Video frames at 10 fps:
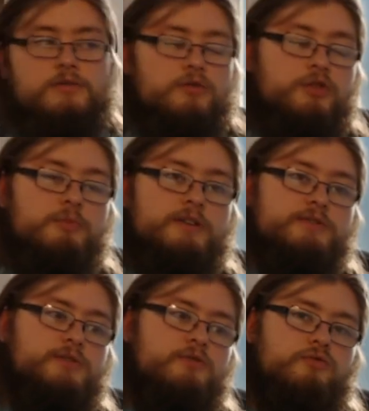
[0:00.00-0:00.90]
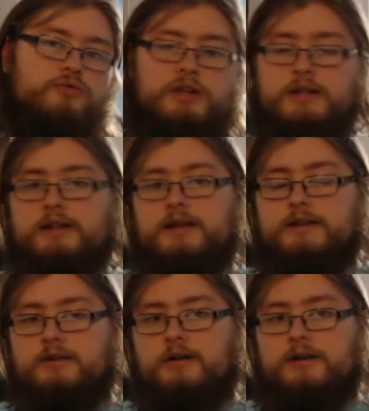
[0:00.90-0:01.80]
Or you might just really like
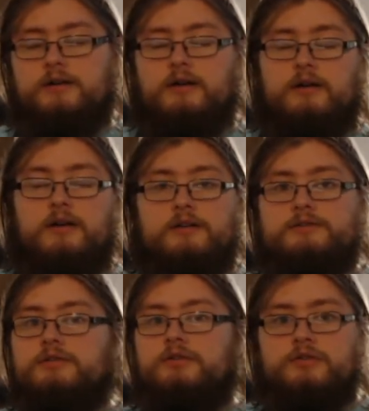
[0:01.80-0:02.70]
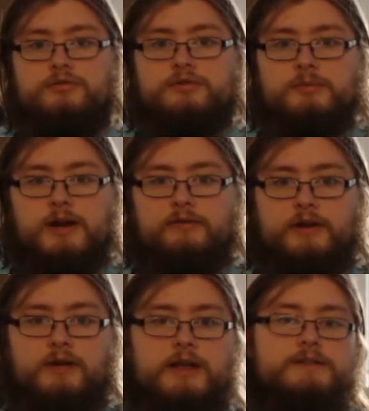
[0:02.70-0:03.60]
Donkey Kong, so you use him in
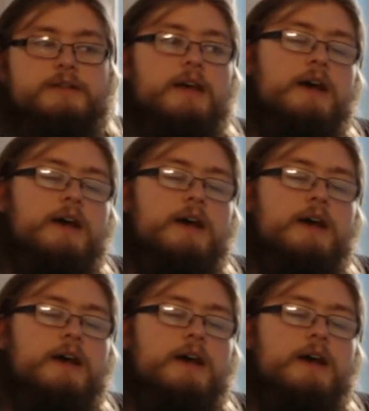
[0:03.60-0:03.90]
every race.